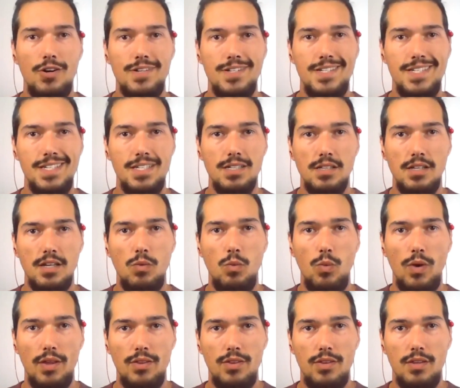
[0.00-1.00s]
dealing
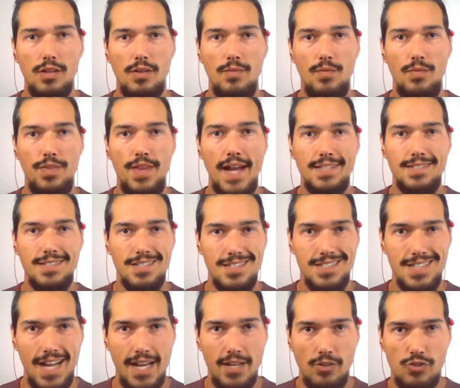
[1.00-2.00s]
with that
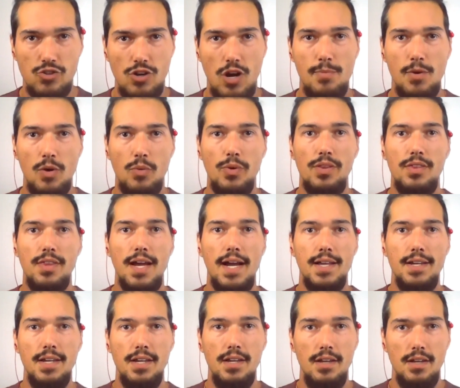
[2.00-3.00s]
societal trauma, with
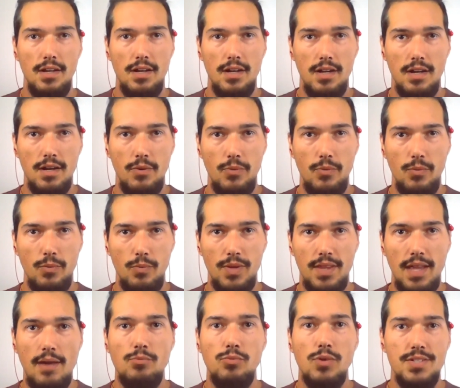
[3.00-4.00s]
that with
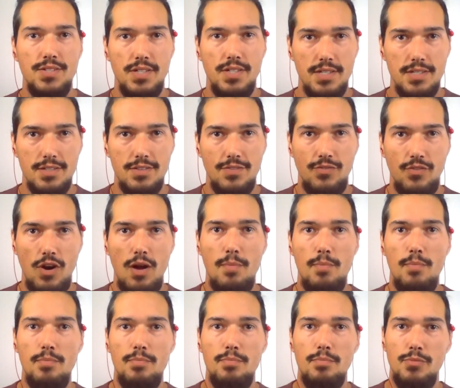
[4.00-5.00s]
that resonance
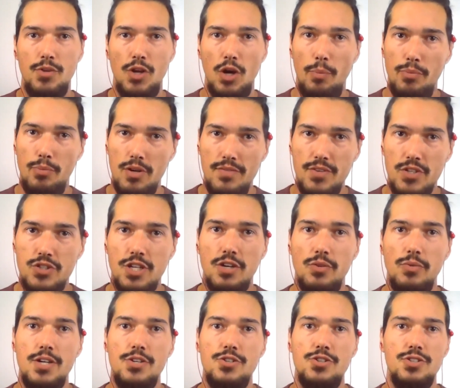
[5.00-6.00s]
from, previous
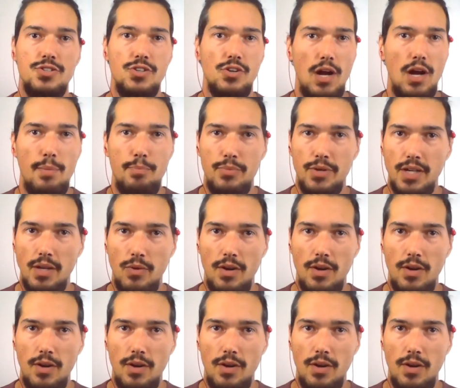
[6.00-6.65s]
generations, their upbringing,